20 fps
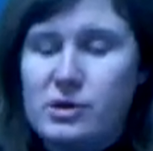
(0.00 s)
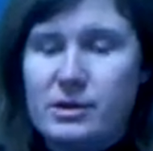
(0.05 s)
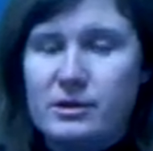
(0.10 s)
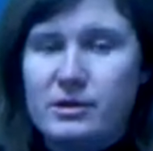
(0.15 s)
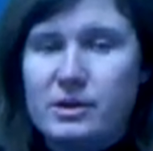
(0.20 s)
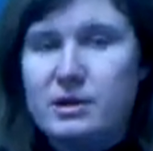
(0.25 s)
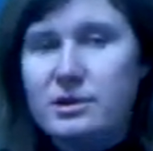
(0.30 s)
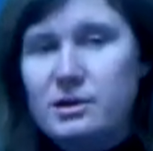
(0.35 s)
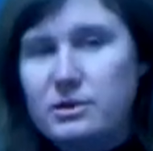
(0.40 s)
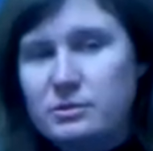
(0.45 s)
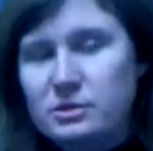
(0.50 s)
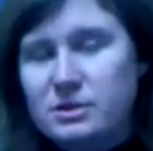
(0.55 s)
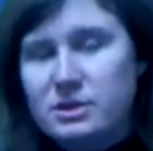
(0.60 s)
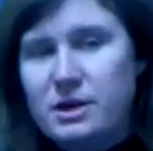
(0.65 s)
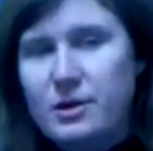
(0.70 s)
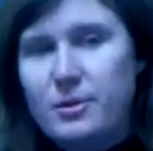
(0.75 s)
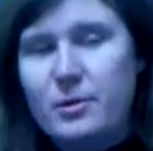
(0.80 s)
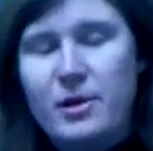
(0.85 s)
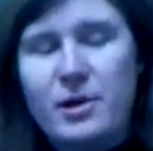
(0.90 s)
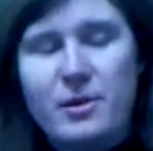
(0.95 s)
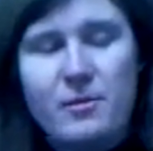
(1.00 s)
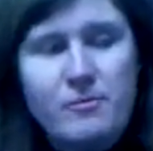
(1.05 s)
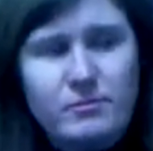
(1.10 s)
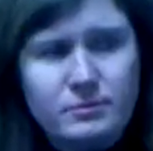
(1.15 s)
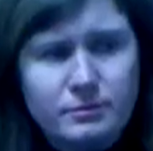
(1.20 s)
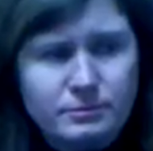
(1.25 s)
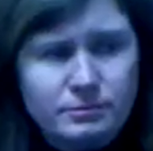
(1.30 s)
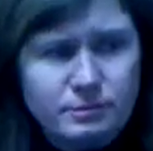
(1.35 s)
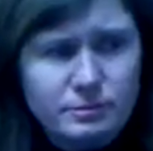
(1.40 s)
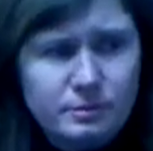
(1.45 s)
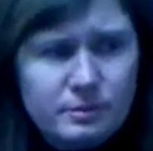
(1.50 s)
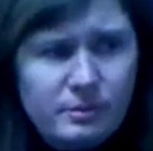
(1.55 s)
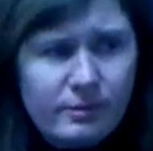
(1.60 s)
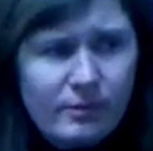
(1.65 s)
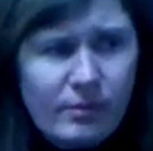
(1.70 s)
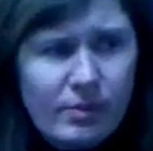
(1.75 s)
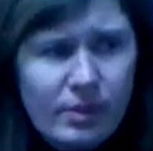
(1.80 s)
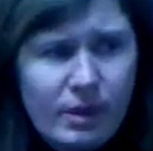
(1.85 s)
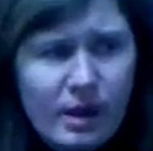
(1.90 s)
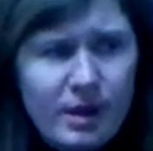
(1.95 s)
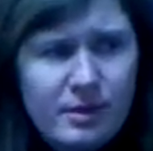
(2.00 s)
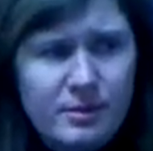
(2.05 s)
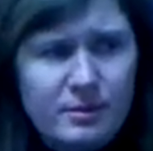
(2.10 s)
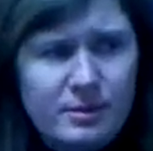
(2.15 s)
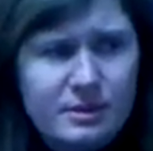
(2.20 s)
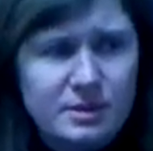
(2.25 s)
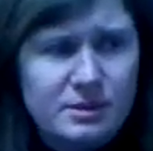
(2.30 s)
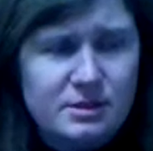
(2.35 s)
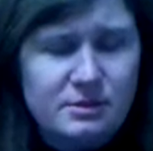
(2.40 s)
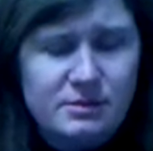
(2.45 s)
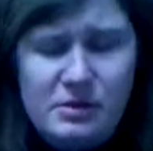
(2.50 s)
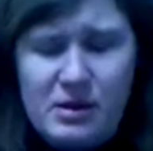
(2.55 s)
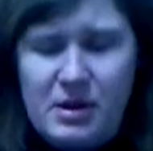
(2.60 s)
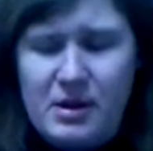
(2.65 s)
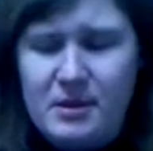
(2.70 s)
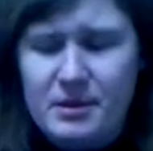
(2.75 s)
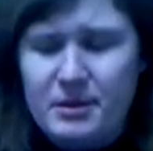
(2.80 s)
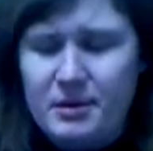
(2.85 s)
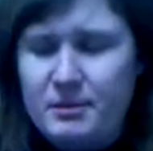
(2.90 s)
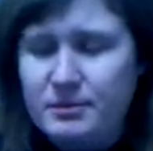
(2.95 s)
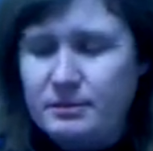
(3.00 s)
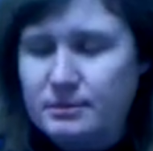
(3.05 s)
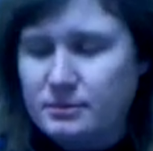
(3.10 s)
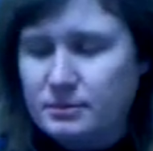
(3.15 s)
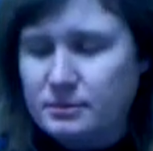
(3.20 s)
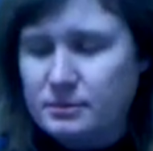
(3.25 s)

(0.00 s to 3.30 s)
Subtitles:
And I'd get them to tell me how many pieces of candy.